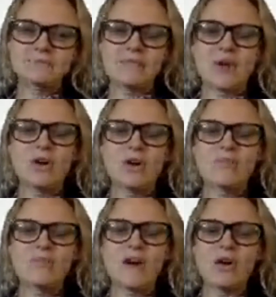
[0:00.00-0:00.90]
All of
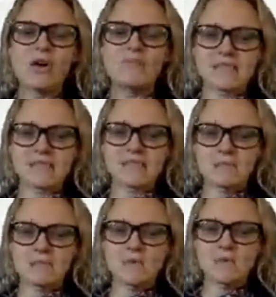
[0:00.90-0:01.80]
our advice teams
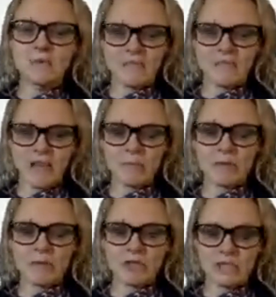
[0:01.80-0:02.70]
will be available
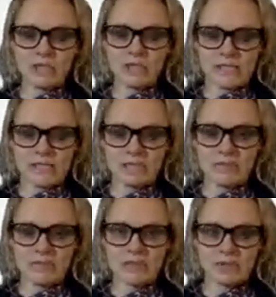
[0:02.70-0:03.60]
on G C S E
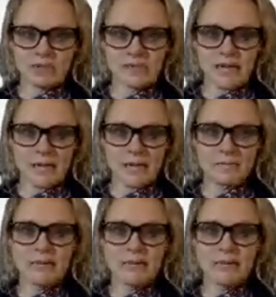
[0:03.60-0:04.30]
Results Day.